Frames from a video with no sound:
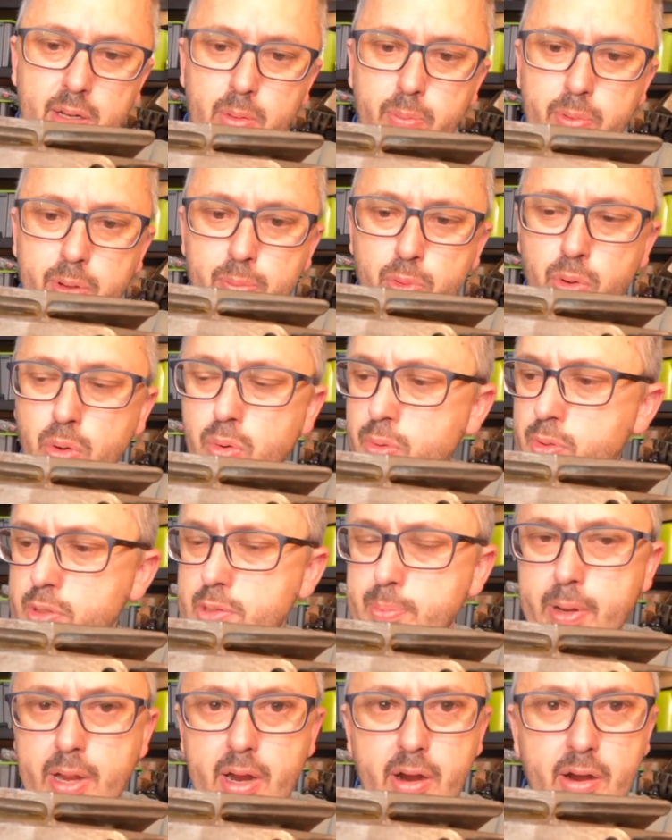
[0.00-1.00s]
little bit more
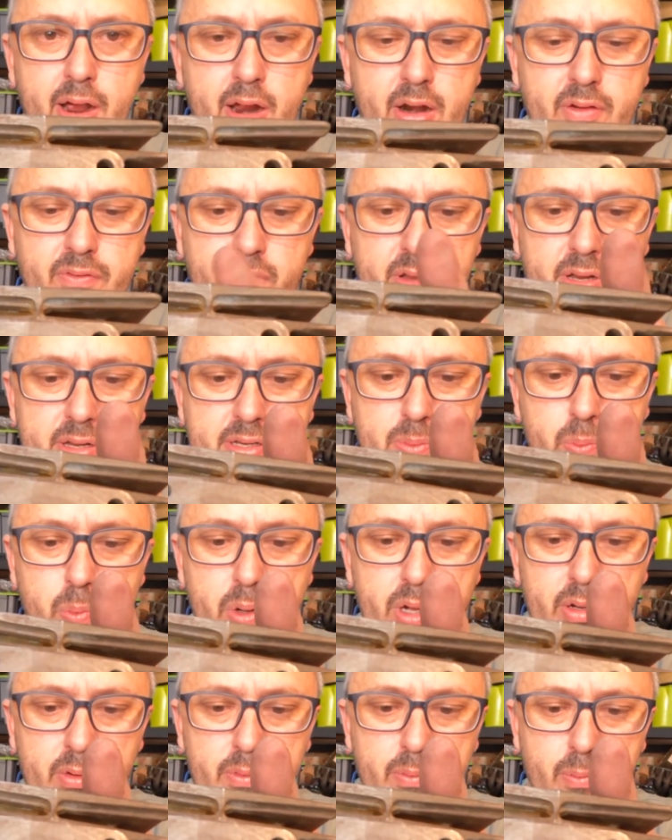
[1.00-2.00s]
horsepower out of it as
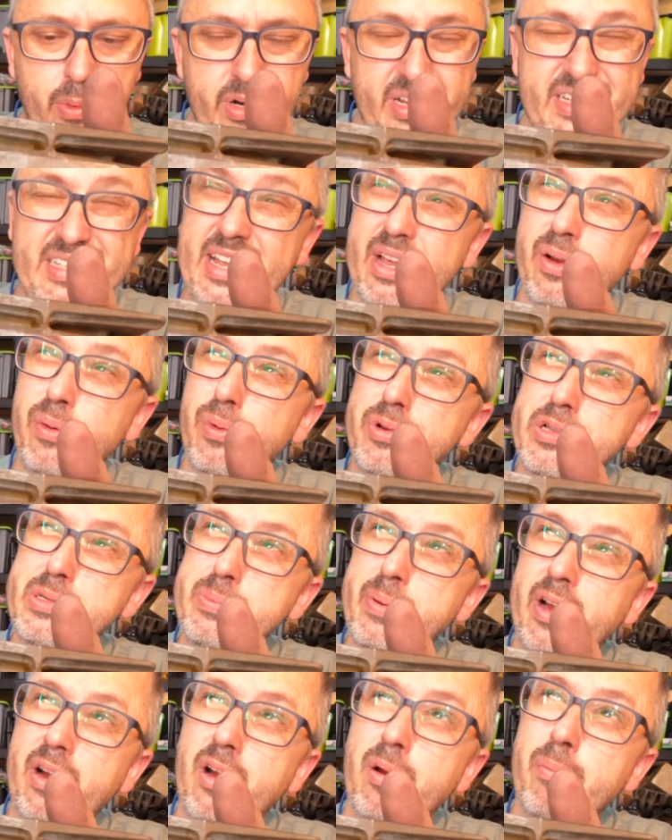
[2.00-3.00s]
well. When I say
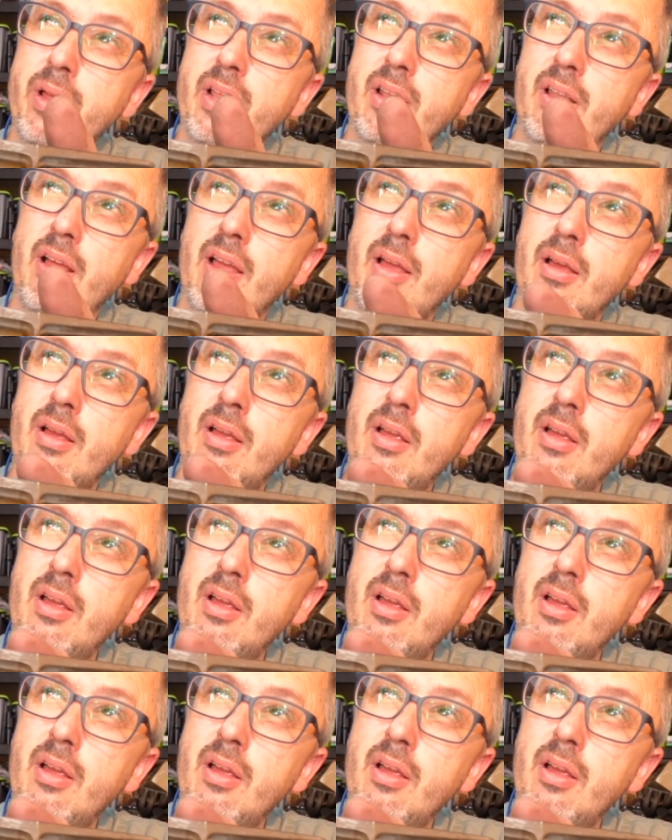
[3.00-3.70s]
horsepower, I mean like